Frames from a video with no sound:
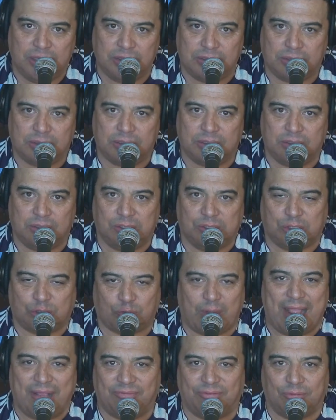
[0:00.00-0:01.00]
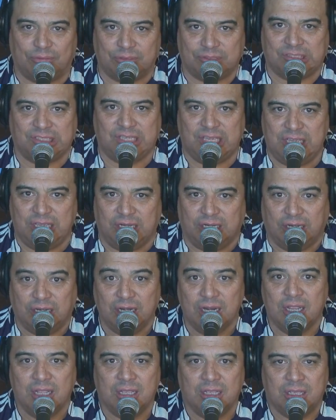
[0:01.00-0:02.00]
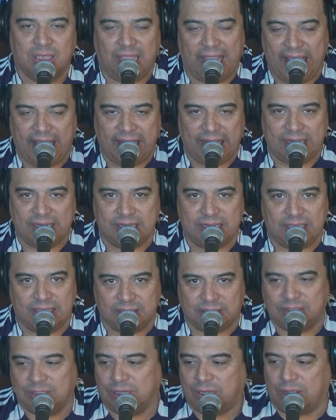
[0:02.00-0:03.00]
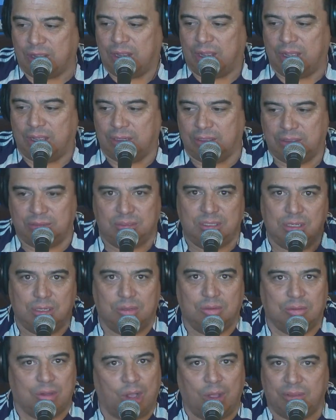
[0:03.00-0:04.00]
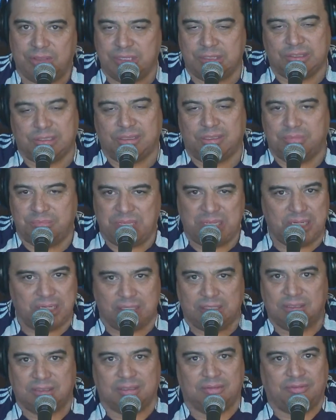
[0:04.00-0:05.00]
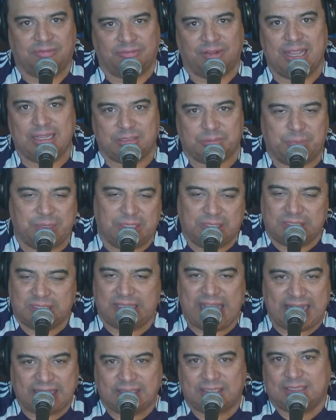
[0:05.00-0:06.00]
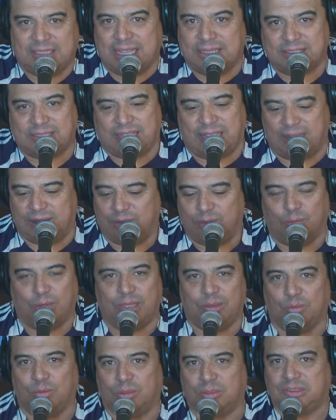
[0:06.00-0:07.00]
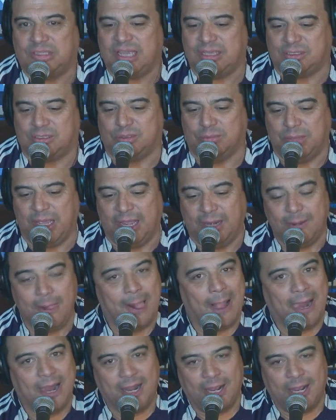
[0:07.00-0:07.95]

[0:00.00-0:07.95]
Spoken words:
his travel to here, and it took on, all these other meanings and flights because that's kind of the way the world takes you, man.